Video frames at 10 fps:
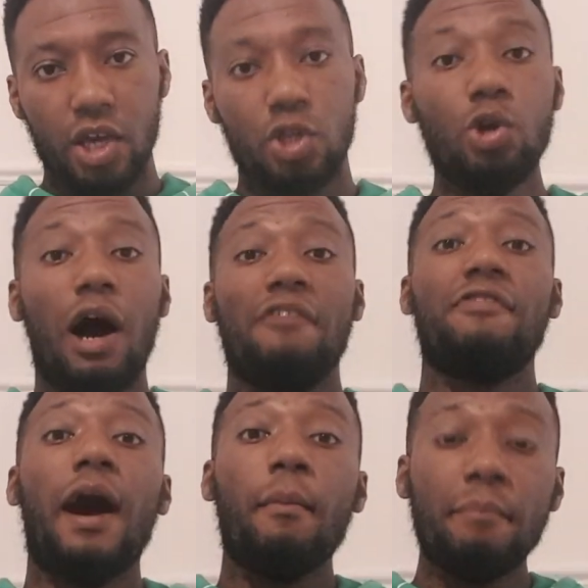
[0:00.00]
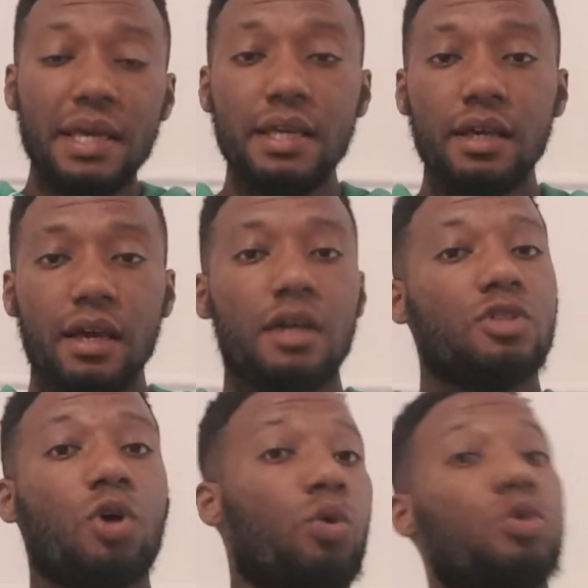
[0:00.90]
You lot have found me,
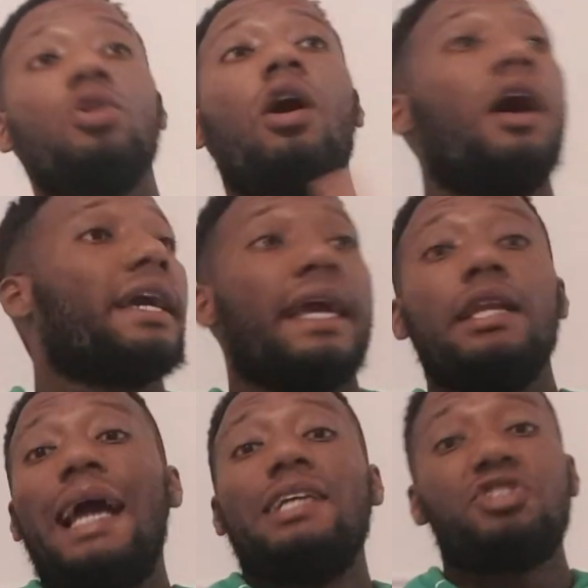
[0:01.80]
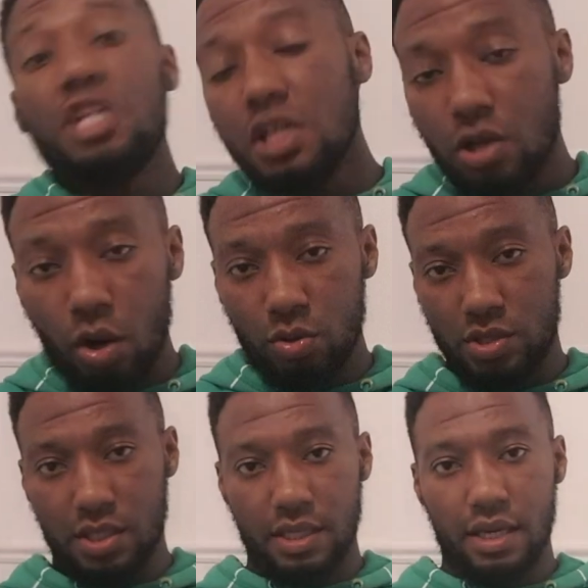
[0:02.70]
so you lot are getting like cheat
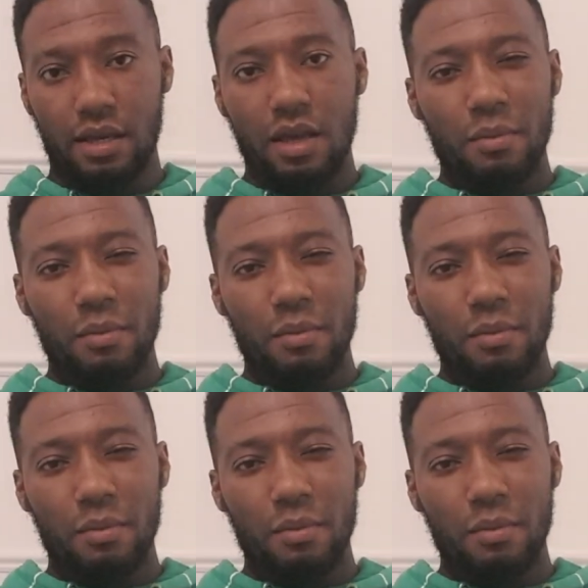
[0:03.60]
codes and that.